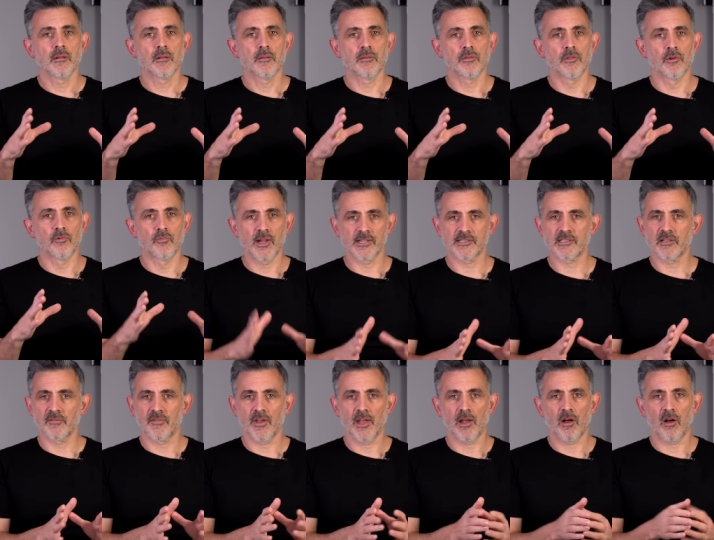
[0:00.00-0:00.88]
The rest
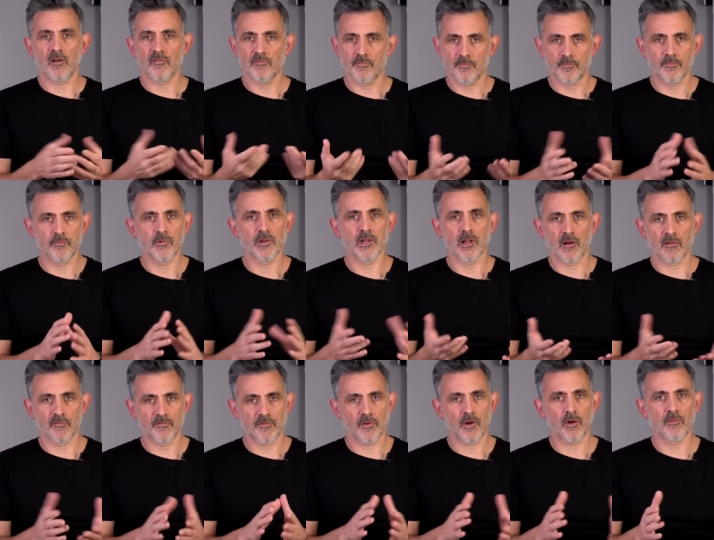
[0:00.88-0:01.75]
of it, I've you know,
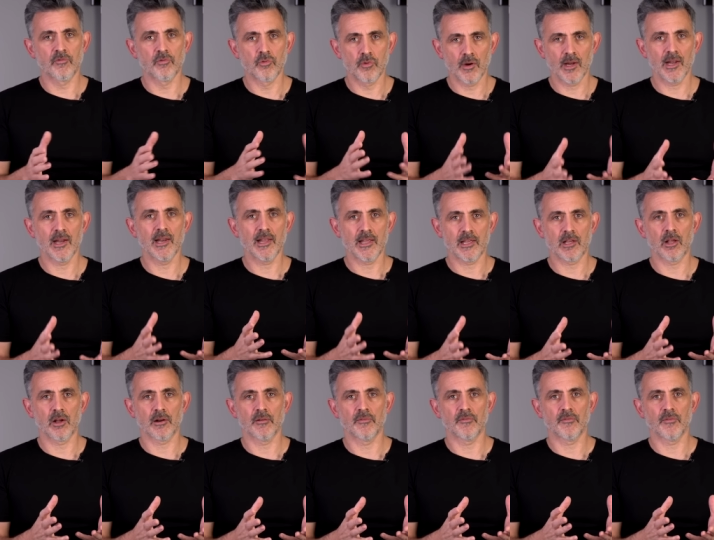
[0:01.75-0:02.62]
I've, I've really
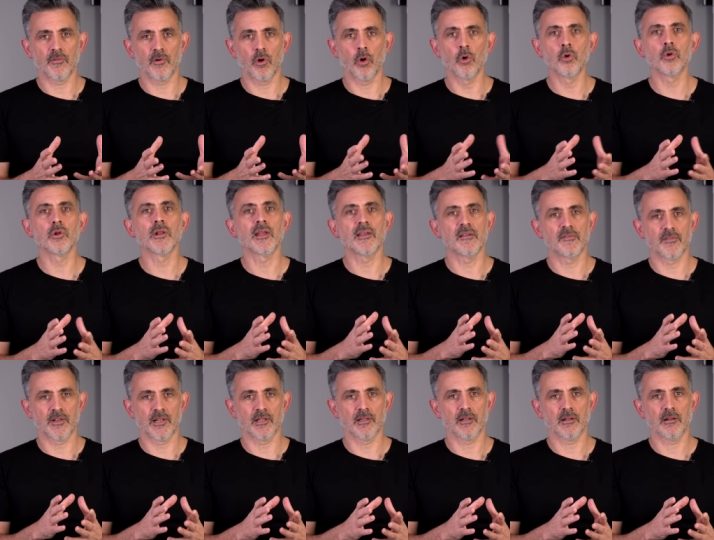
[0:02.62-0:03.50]
kind of all
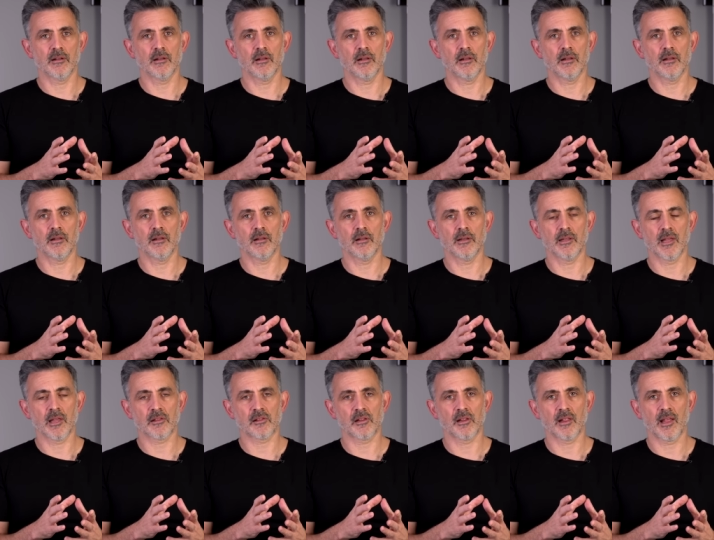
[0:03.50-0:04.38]
evening
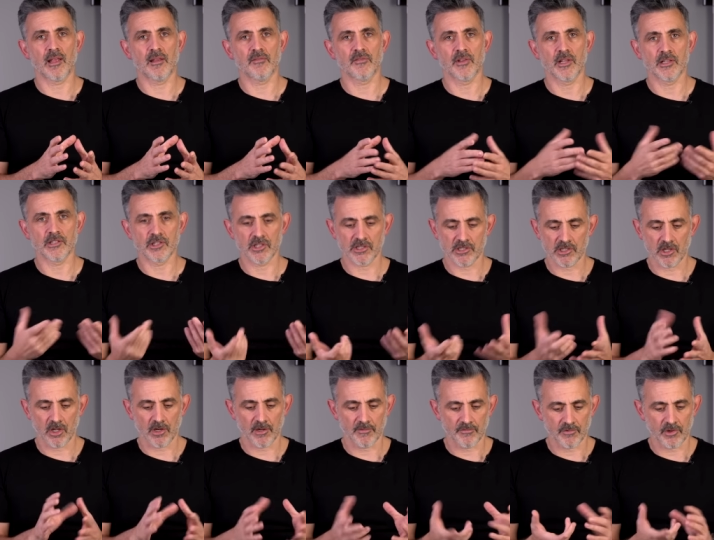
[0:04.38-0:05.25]
yesterday evening, just
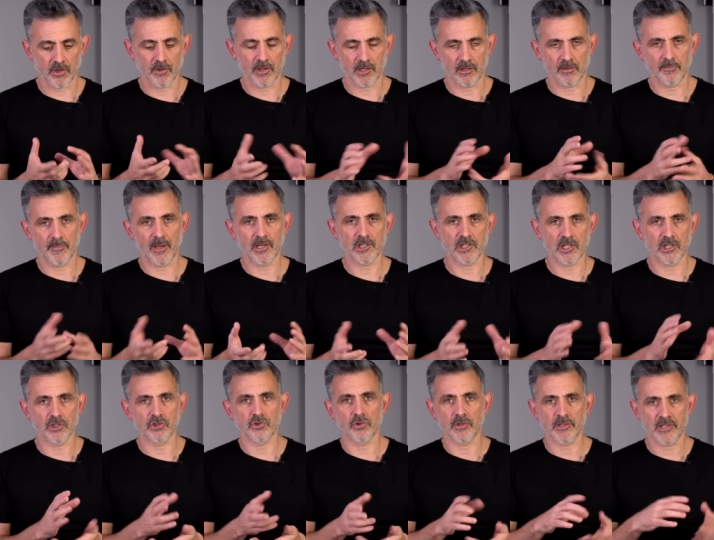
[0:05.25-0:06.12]
kind of doing it and
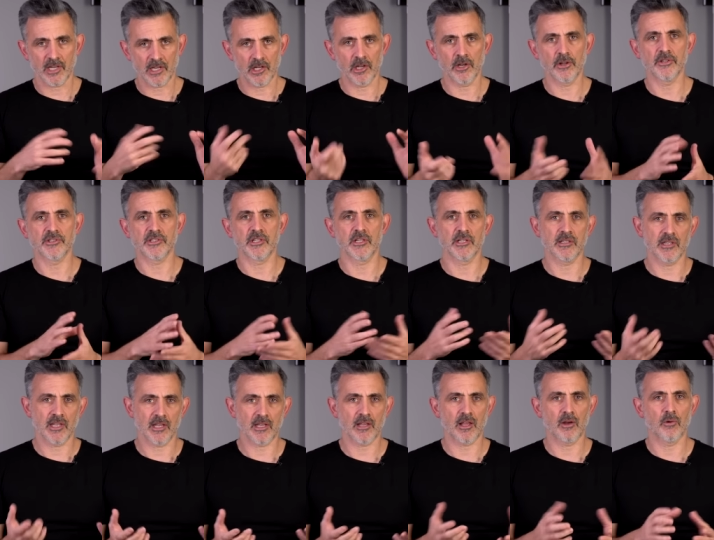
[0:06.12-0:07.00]
making sure it didn't loosen, it
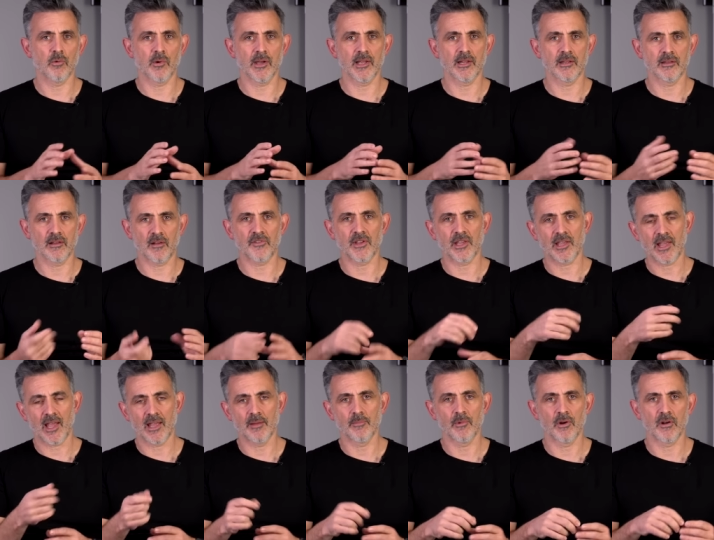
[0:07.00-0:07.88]
didn't go weird, nothing
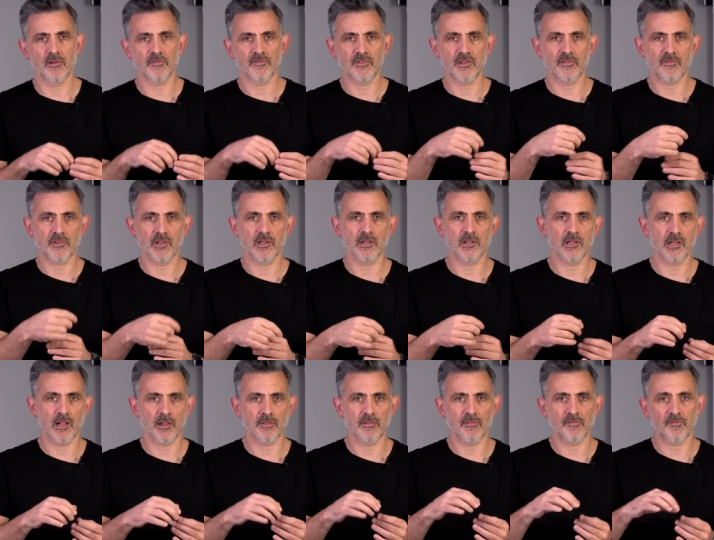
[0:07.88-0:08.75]
came off, nothing, you
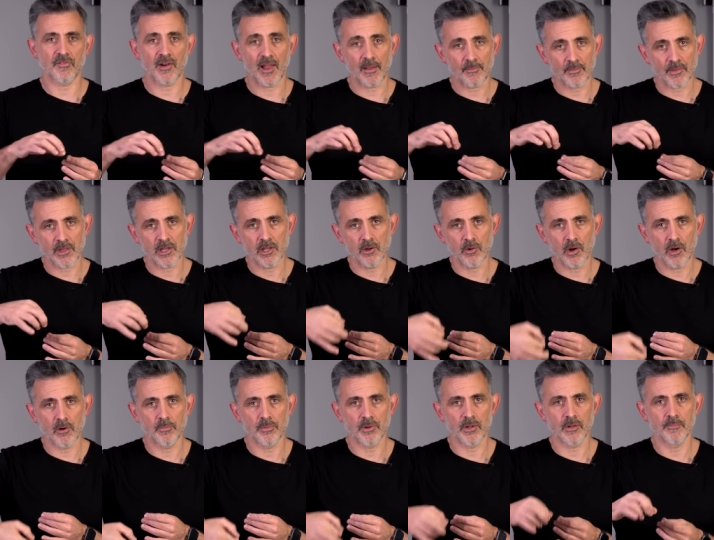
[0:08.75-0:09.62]
know, the flap that you
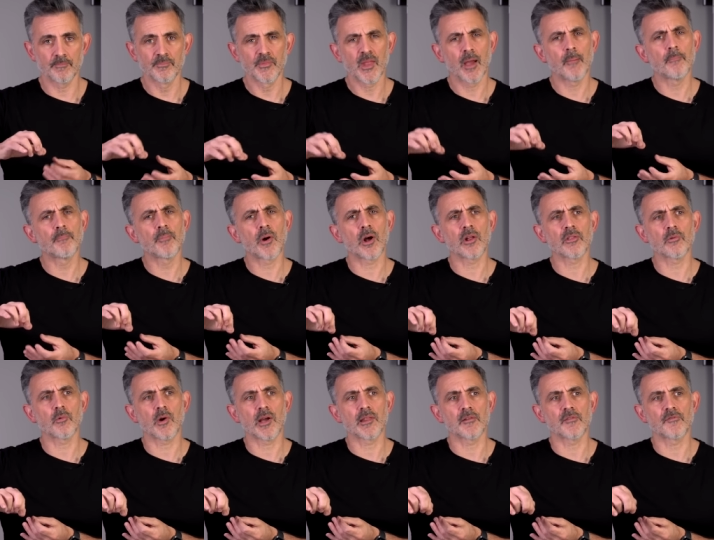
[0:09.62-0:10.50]
open. And by the
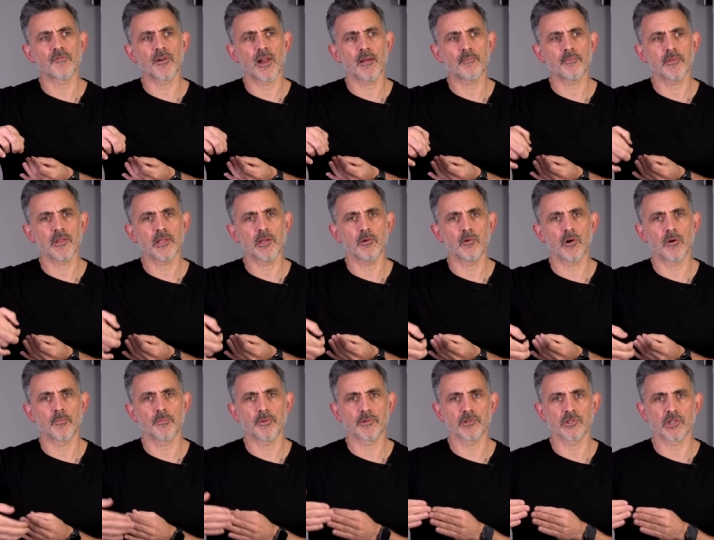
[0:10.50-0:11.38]
way, the flap that you
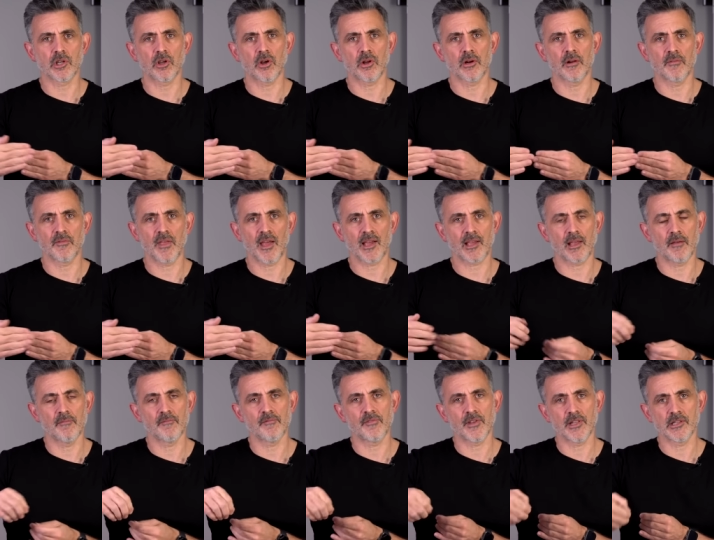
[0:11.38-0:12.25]
open to kind of that
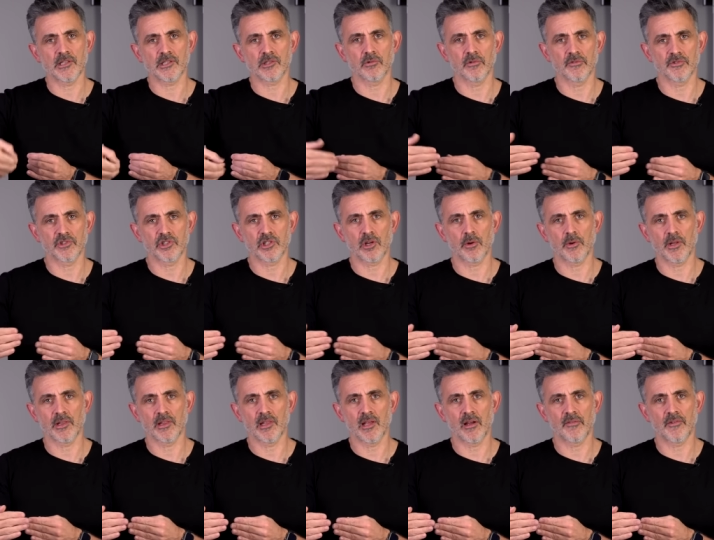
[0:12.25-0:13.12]
convincer of
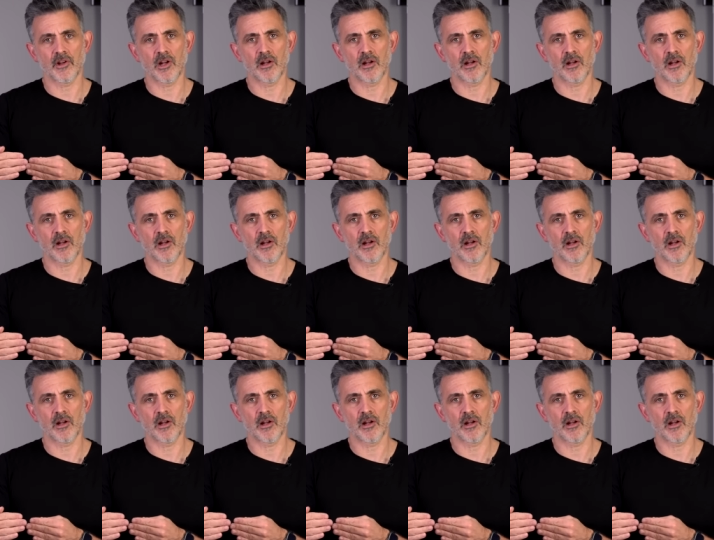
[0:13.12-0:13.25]
showing the other